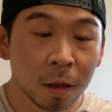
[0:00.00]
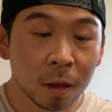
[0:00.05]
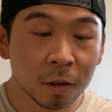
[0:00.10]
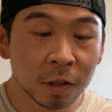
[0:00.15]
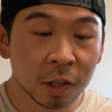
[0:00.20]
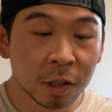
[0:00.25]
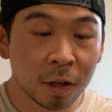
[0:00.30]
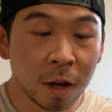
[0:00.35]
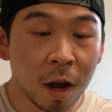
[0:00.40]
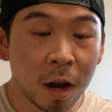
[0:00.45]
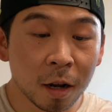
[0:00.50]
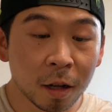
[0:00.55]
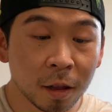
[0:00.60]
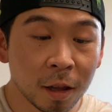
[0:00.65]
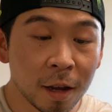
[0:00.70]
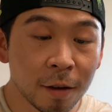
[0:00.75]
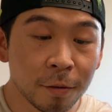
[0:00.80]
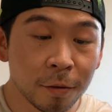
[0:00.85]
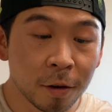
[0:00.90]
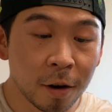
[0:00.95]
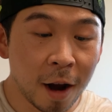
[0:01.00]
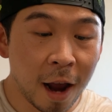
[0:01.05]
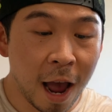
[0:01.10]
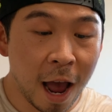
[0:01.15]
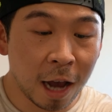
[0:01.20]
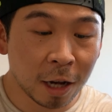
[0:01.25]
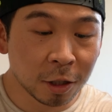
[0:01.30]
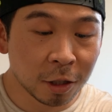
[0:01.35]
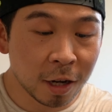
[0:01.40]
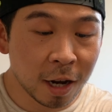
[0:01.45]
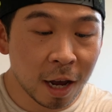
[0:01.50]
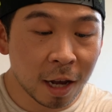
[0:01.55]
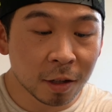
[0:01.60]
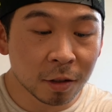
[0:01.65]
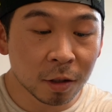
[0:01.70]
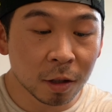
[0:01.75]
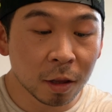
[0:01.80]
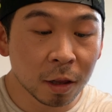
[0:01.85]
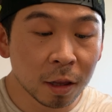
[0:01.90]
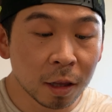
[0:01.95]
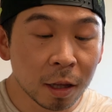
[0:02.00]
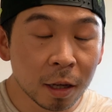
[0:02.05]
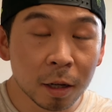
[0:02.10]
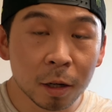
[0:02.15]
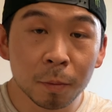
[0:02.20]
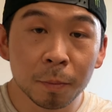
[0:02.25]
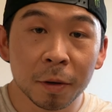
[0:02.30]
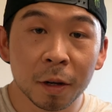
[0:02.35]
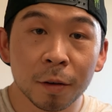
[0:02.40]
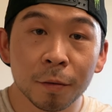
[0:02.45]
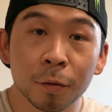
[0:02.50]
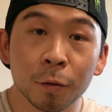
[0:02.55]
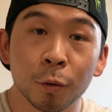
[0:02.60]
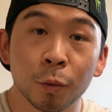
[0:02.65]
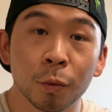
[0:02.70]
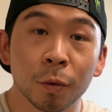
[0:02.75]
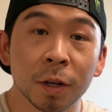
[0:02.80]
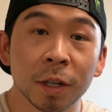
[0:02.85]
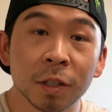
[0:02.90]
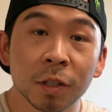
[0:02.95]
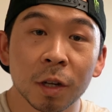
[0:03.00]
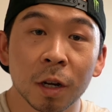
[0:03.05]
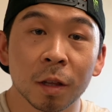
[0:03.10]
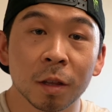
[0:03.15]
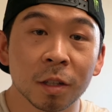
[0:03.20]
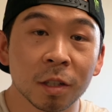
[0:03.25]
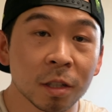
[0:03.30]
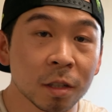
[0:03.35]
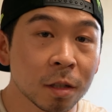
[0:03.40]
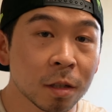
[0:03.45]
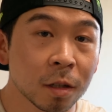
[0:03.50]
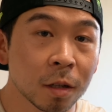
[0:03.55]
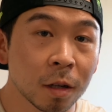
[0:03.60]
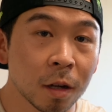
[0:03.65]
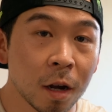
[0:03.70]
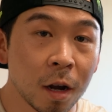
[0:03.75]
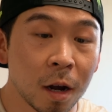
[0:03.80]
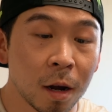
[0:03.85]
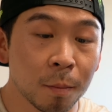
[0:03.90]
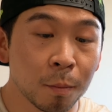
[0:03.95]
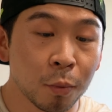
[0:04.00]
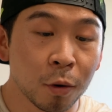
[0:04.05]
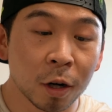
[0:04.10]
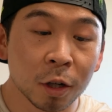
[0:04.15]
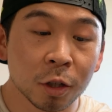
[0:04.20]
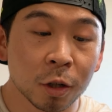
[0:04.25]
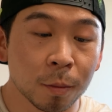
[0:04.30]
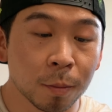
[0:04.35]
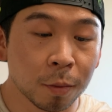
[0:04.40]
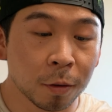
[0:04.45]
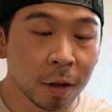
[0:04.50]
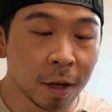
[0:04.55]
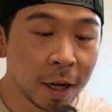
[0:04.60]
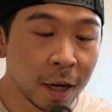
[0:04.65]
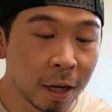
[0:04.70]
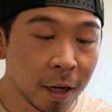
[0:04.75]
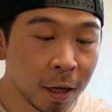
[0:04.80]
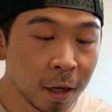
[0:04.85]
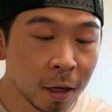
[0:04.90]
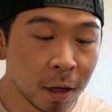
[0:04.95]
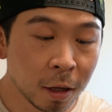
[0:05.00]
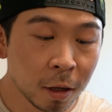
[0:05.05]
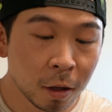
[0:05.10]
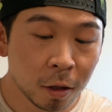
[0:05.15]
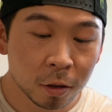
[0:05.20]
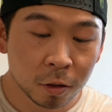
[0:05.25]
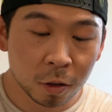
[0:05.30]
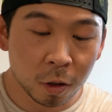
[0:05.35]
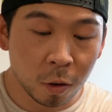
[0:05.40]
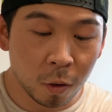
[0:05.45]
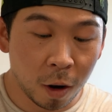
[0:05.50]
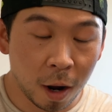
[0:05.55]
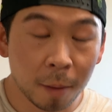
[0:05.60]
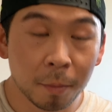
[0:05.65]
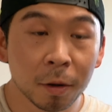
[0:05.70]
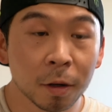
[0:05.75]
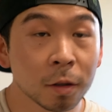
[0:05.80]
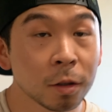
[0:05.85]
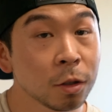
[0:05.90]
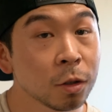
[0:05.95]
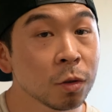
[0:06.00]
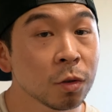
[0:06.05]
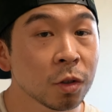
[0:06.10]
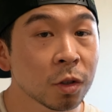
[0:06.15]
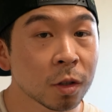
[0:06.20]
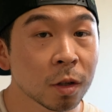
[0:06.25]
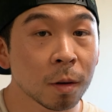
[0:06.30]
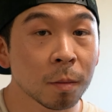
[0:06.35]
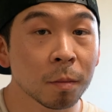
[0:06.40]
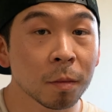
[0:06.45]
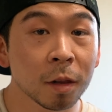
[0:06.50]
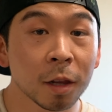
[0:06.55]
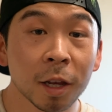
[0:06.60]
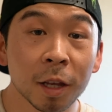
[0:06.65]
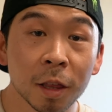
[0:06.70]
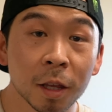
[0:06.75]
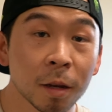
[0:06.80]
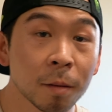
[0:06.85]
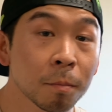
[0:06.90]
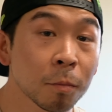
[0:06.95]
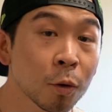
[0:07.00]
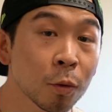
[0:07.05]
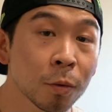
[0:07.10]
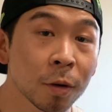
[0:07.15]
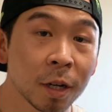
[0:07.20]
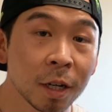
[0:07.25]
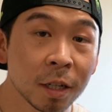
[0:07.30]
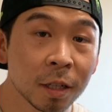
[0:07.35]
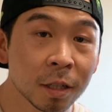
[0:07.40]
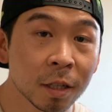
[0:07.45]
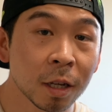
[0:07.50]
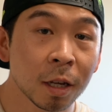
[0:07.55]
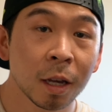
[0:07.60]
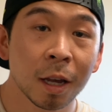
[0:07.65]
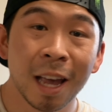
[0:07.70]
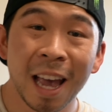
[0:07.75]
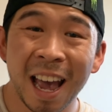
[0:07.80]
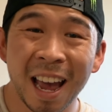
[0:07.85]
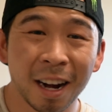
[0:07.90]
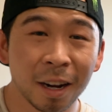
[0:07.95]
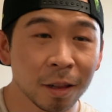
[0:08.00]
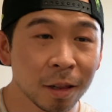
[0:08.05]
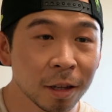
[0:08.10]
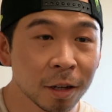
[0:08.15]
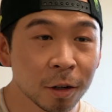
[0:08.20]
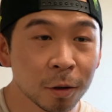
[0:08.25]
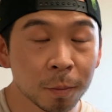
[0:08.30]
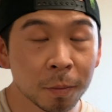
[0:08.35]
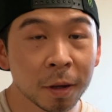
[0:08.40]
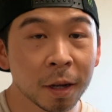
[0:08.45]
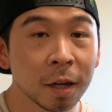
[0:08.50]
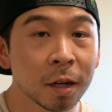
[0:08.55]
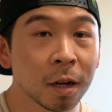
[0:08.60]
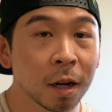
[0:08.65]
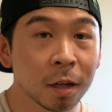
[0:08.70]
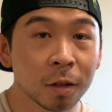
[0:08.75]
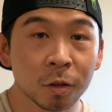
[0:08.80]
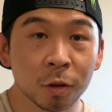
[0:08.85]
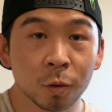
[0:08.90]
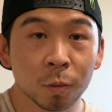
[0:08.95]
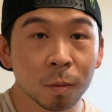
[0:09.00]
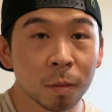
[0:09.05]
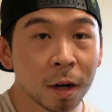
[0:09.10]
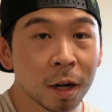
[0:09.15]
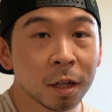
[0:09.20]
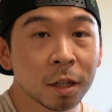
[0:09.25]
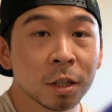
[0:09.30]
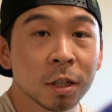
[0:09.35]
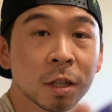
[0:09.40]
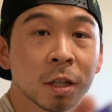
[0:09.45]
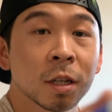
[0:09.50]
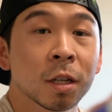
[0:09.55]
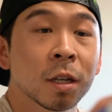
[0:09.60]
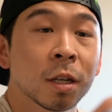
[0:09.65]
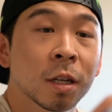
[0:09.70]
The stock lever actually has a little bit of grease on this pressure plate. So I'm going to use some lithium grease, add a little bit, not too much.